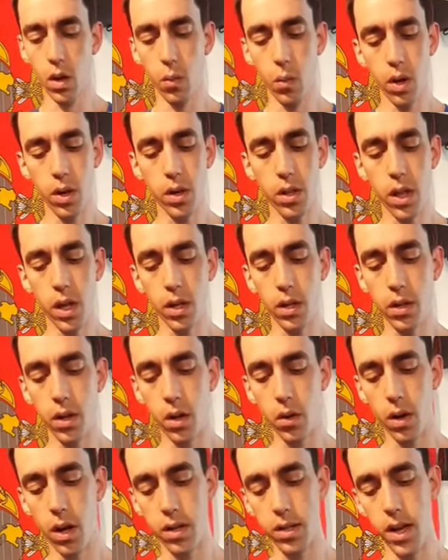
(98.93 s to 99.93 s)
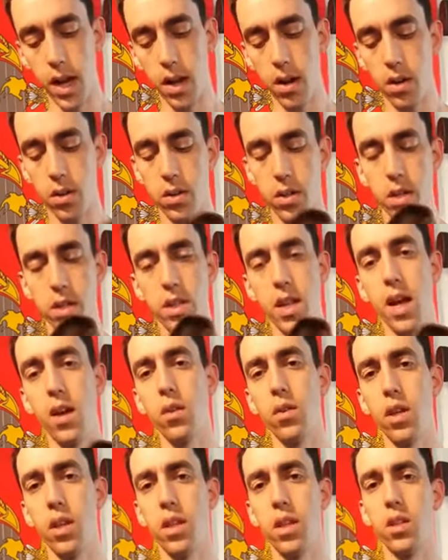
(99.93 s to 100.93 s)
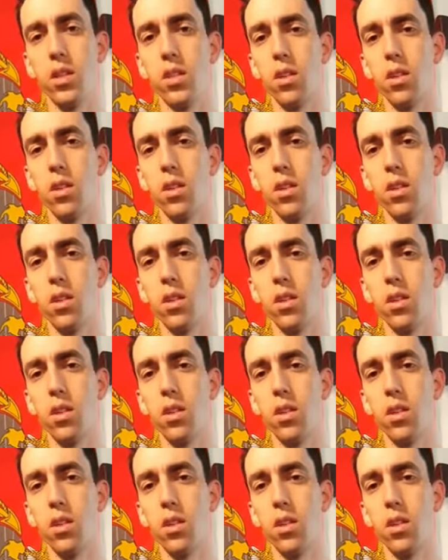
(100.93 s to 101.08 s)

One thing to note on Danners is not only the